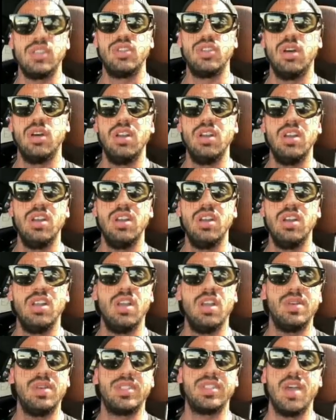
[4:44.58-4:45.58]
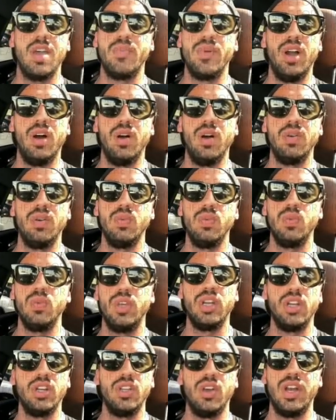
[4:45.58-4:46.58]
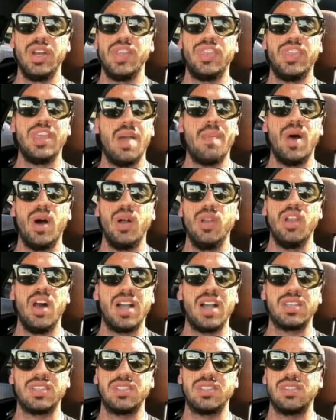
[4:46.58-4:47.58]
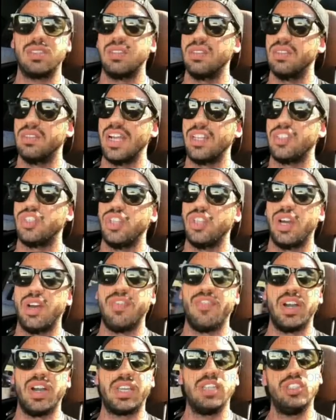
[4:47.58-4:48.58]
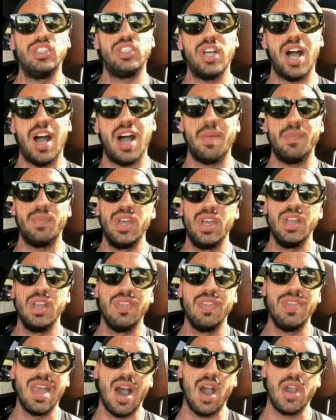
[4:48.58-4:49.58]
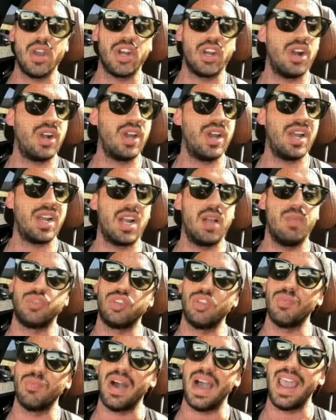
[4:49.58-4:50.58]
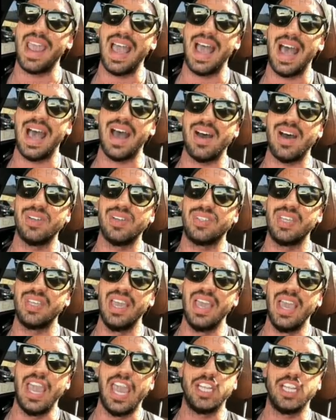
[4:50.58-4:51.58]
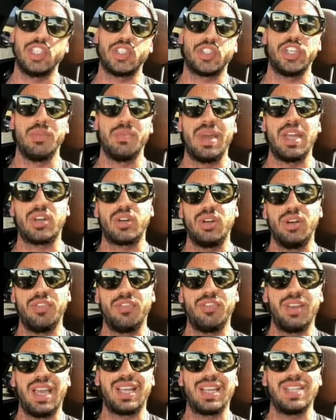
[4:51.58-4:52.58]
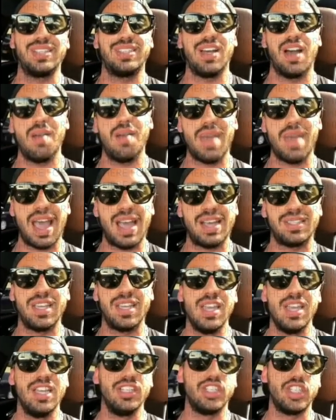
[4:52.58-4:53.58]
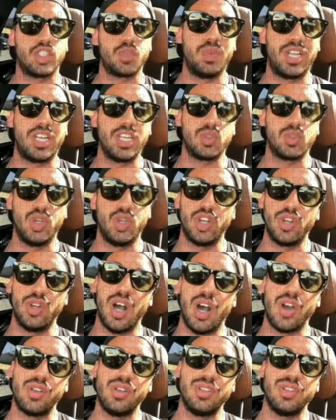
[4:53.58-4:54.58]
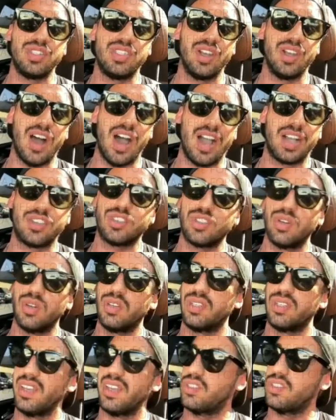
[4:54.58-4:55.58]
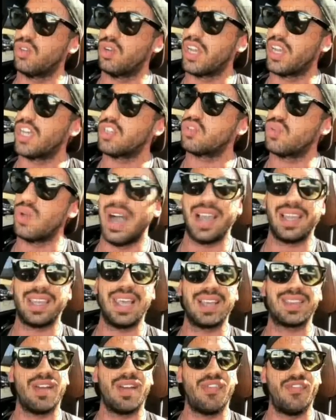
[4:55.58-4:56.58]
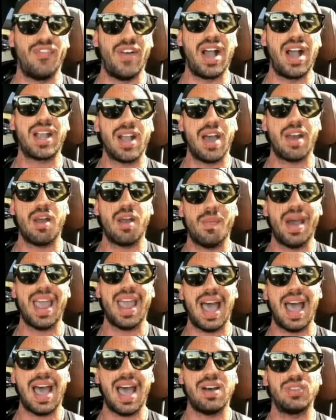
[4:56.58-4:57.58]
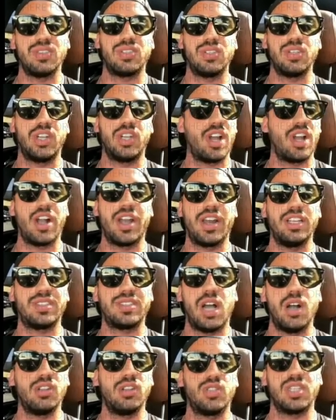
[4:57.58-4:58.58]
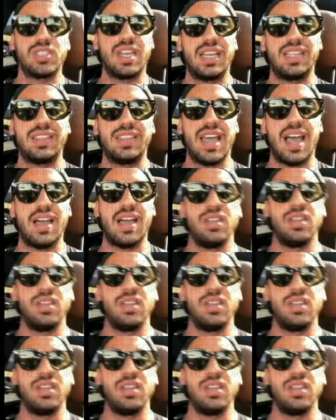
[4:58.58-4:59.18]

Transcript: And I told him, I said, bro, we don't know anything about locks. That's your fucking job. Now, you're not going to come to my house and treat my girlfriend like a dumbass just because we don't know how to use the lock. So guess what? Get the fuck out of my house. You're not going to talk to us like that.